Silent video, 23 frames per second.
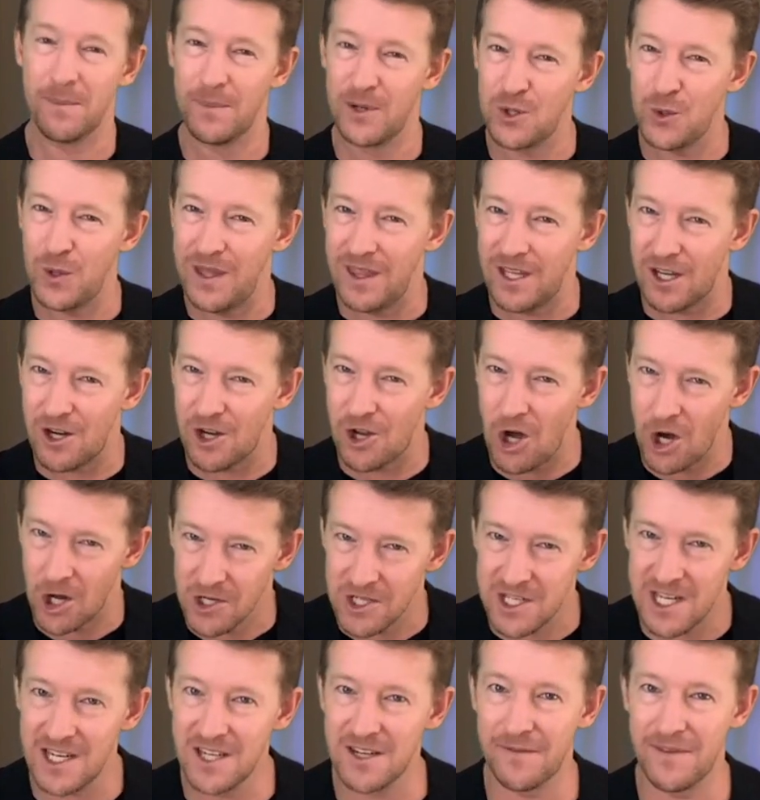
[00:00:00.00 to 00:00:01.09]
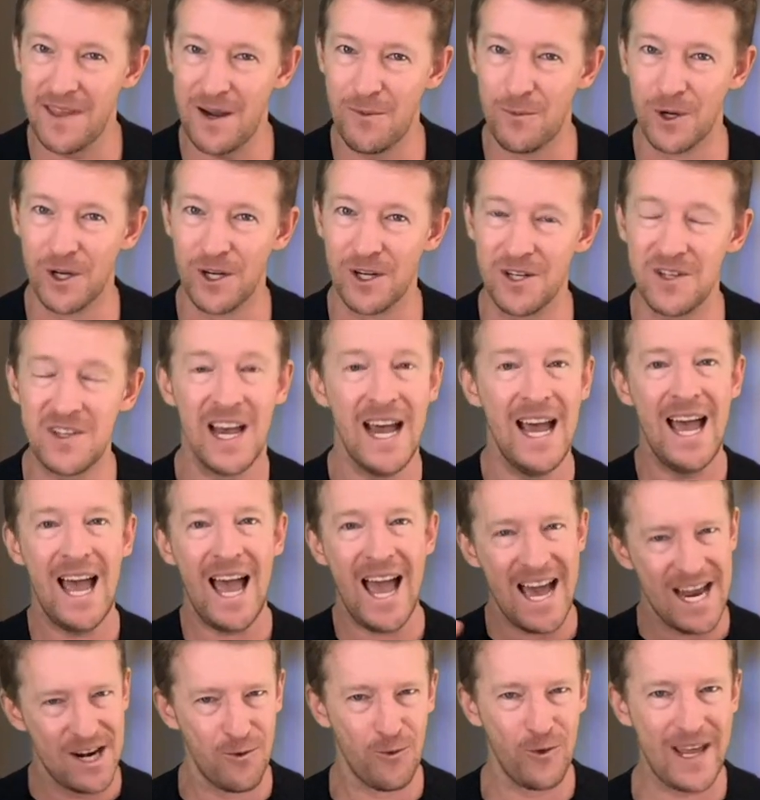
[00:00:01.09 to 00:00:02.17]
between the content of their words
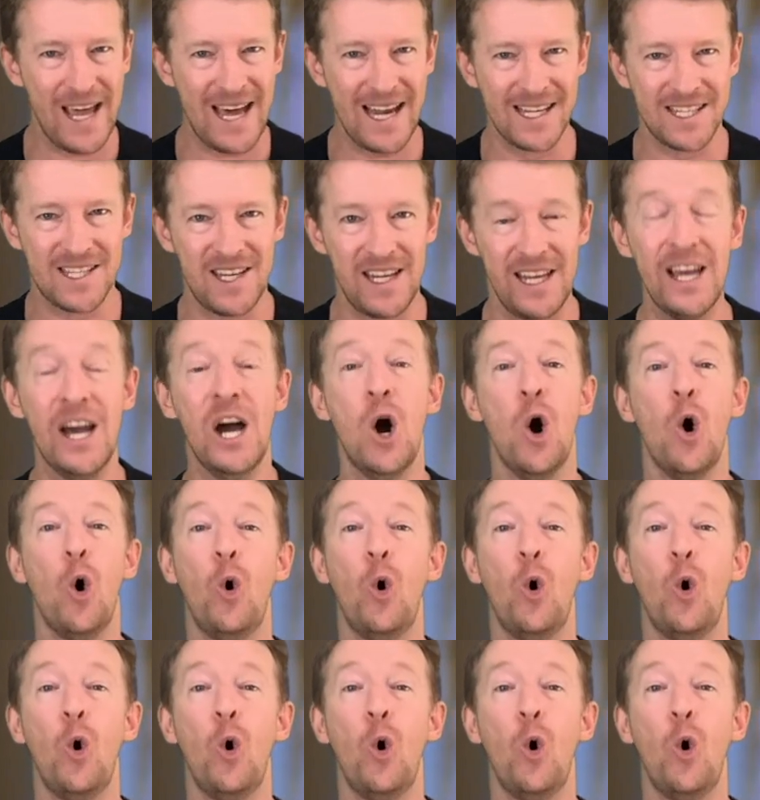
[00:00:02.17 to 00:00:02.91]
and reality,